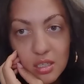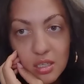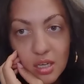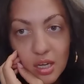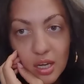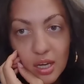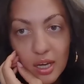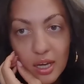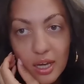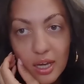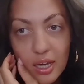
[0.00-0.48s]

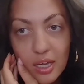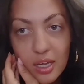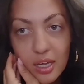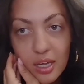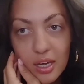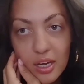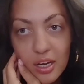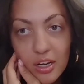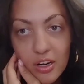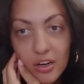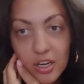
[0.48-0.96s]
Hey,
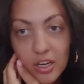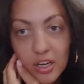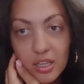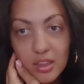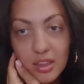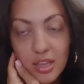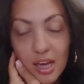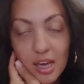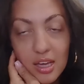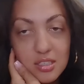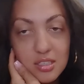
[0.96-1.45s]
Carrie.
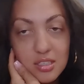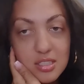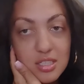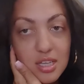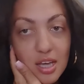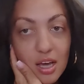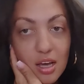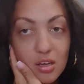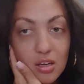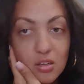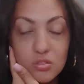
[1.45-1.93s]
That
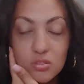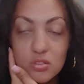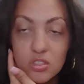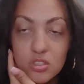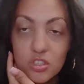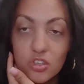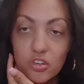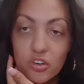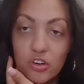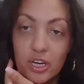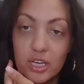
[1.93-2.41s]
sounds
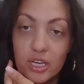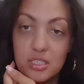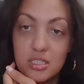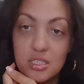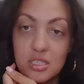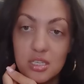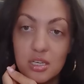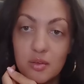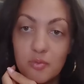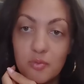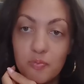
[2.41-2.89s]

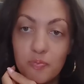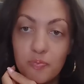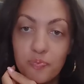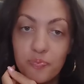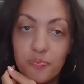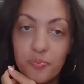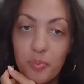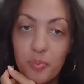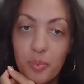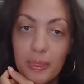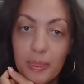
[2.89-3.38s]
crazy.
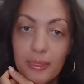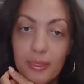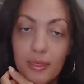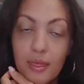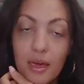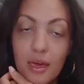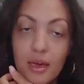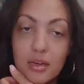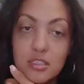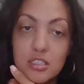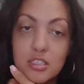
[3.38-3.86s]

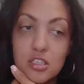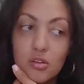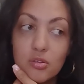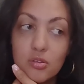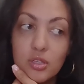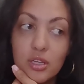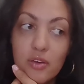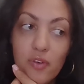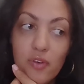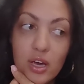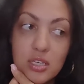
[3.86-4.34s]
Yeah, so
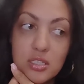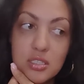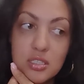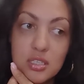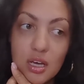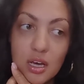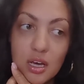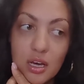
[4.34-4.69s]
Levi is